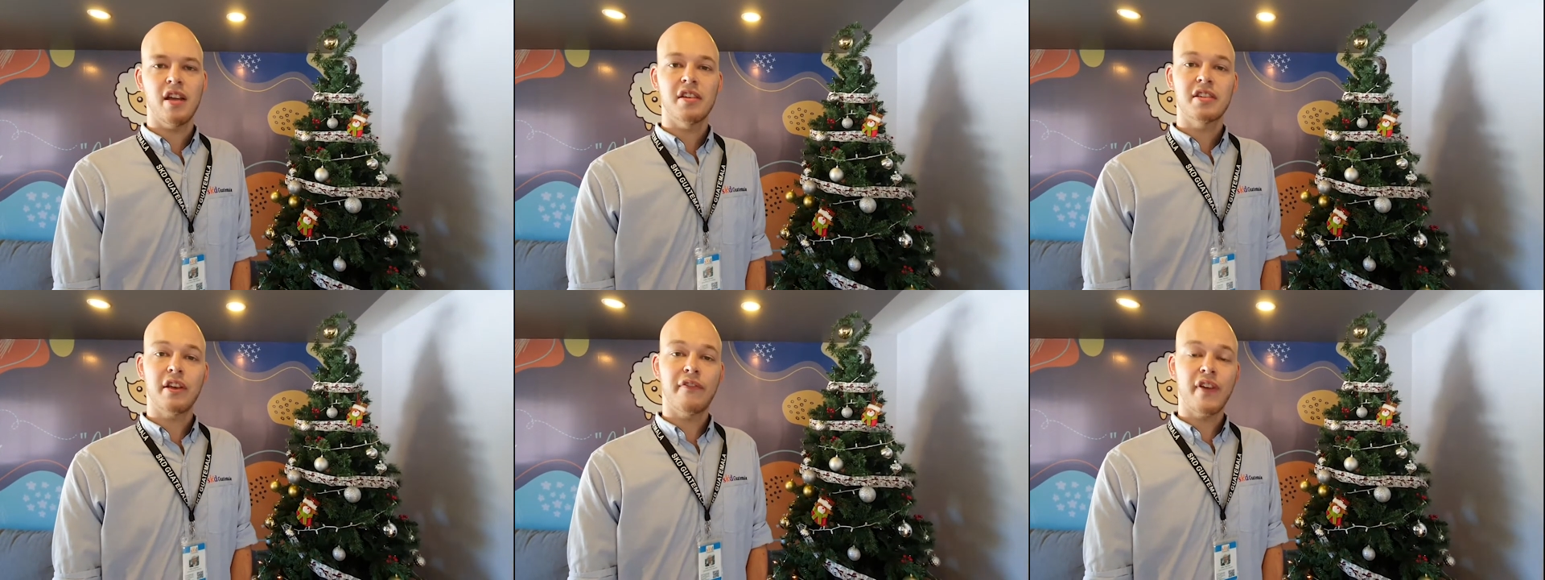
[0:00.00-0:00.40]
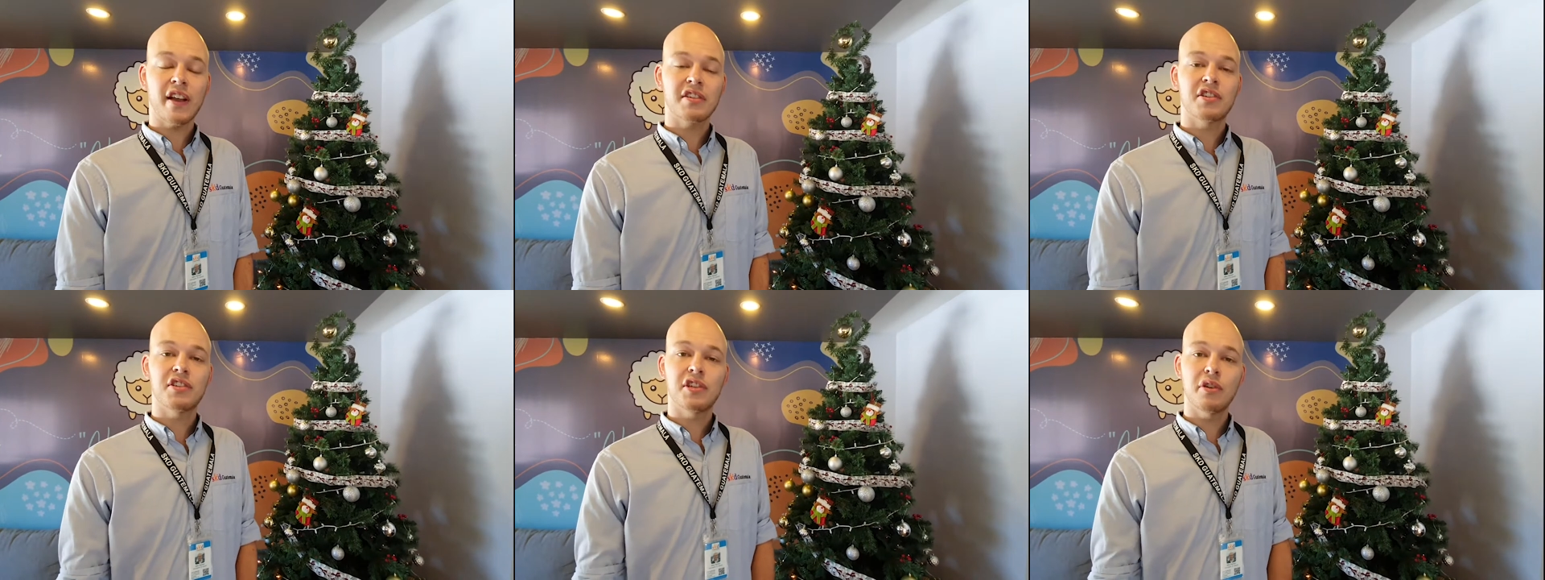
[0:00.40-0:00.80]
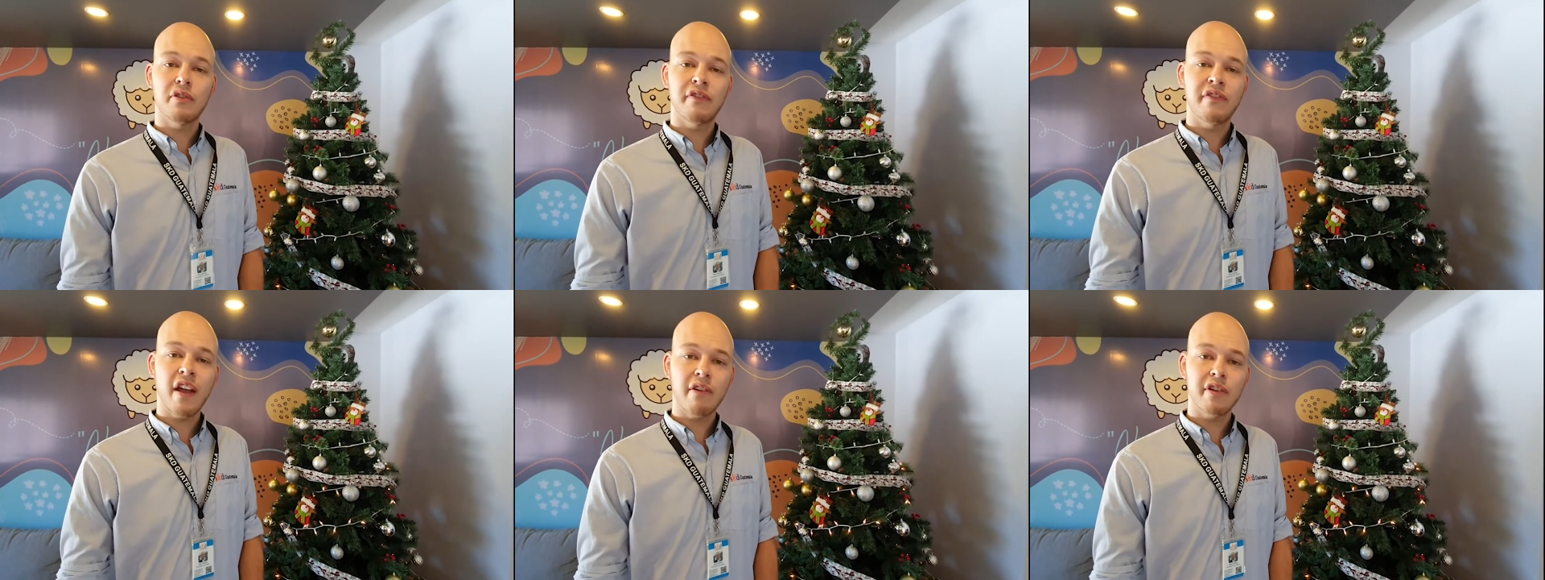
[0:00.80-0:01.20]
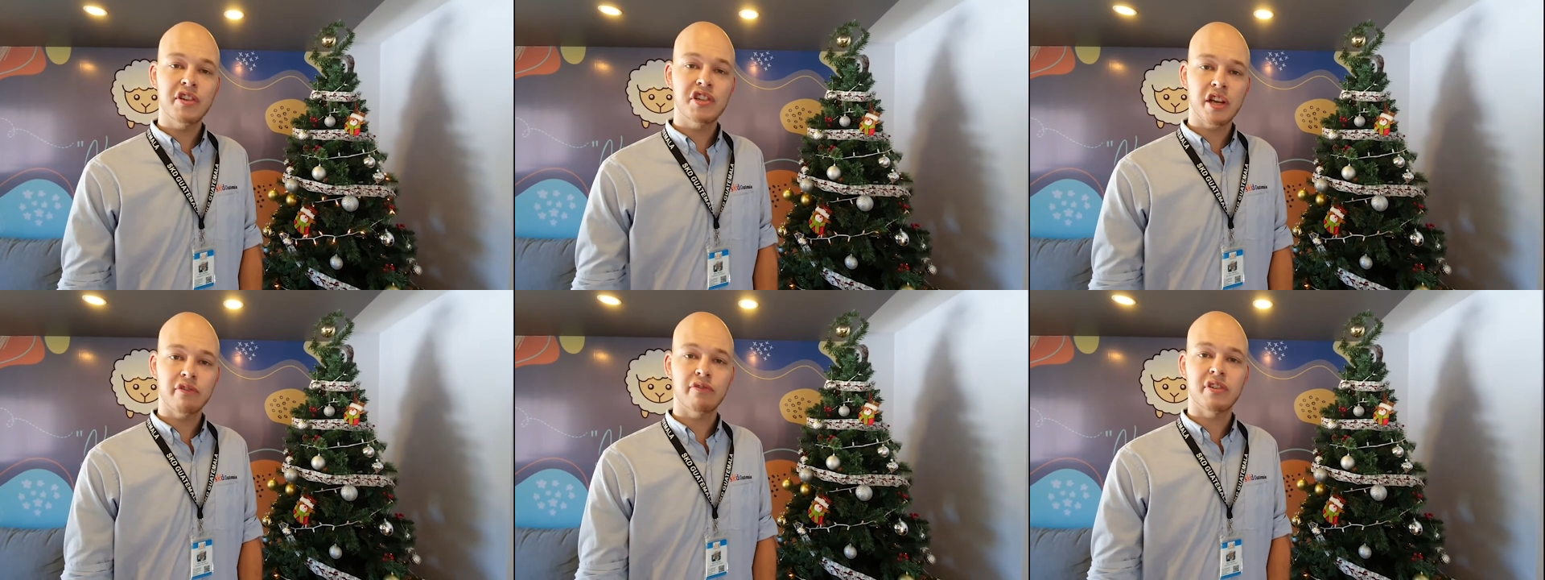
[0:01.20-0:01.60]
So thanks to 2 very
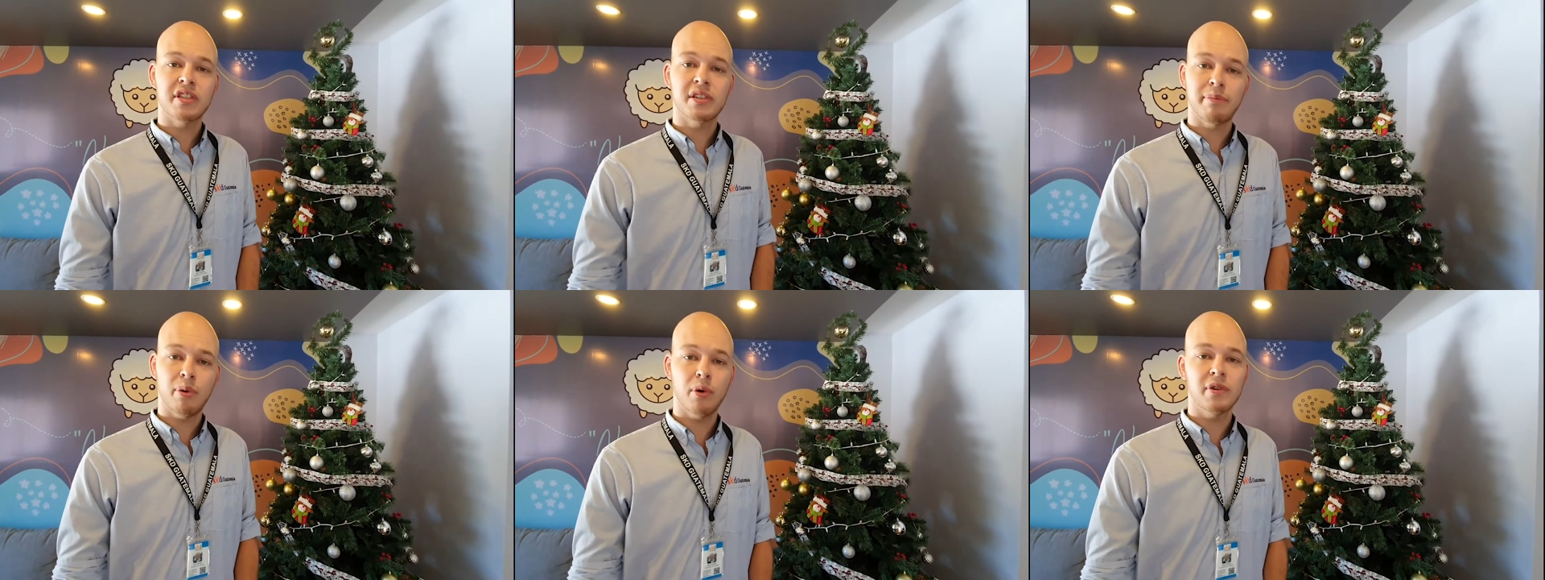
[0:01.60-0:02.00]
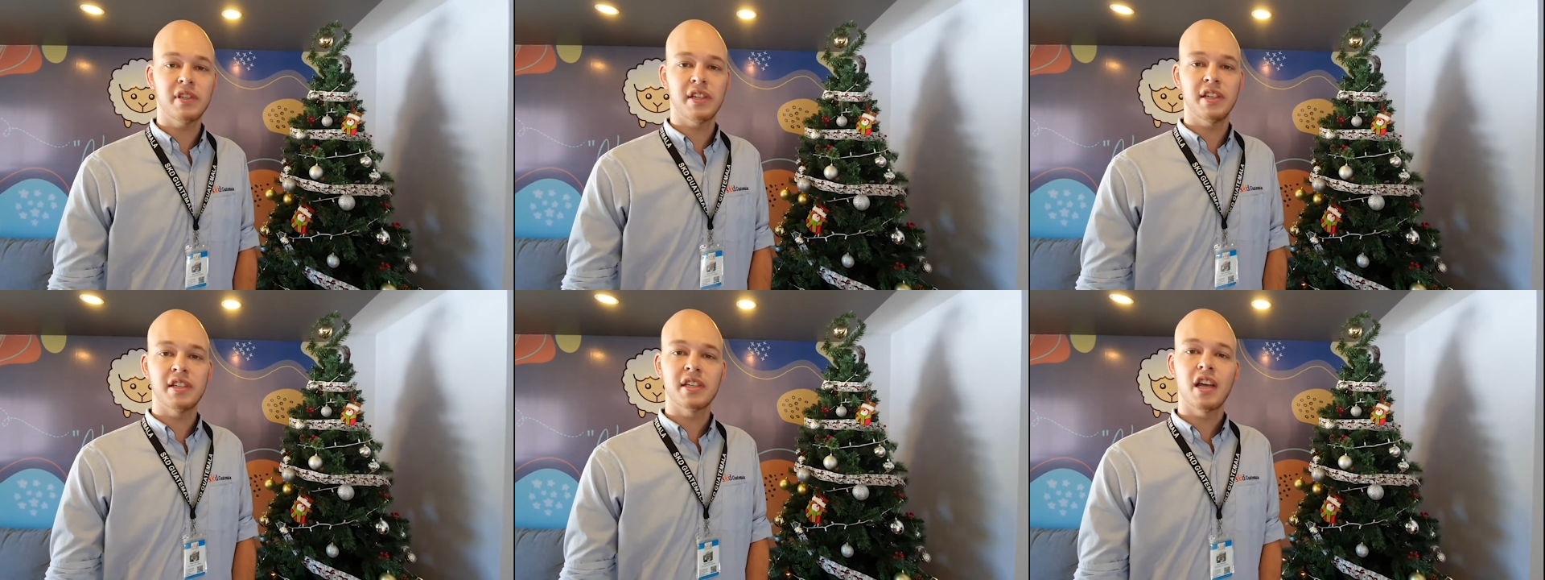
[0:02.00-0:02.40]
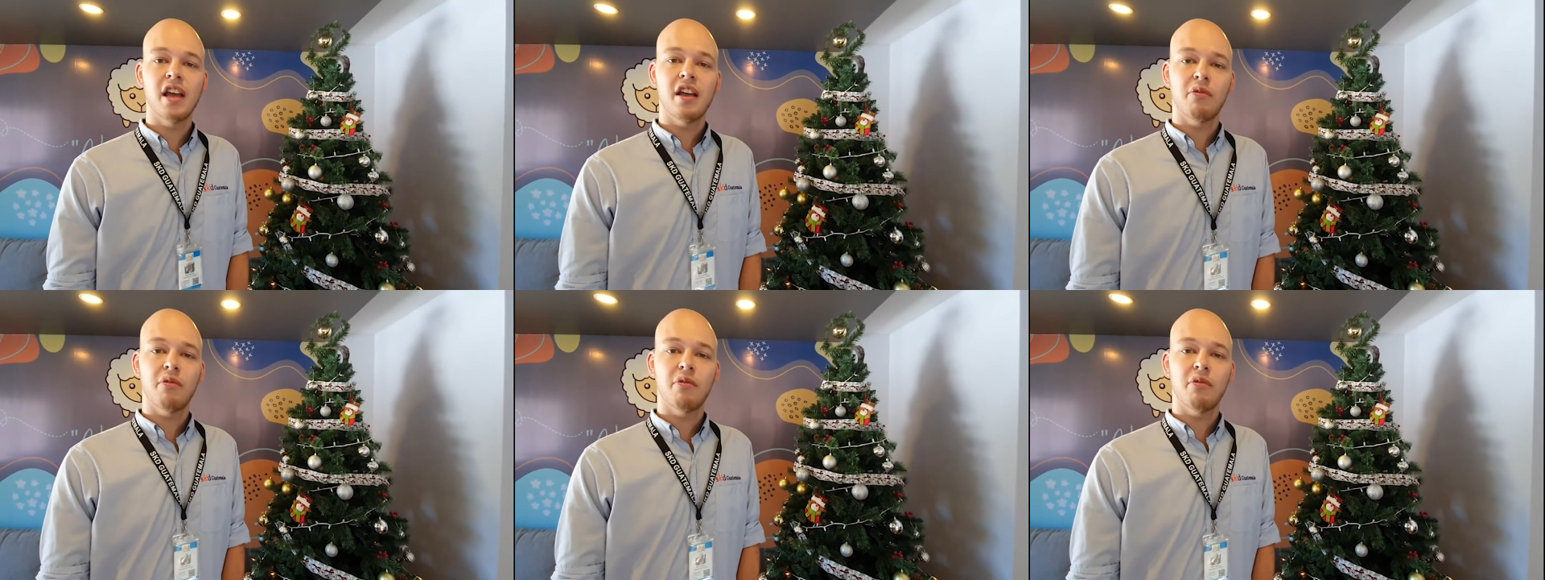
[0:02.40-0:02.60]
generous supporters,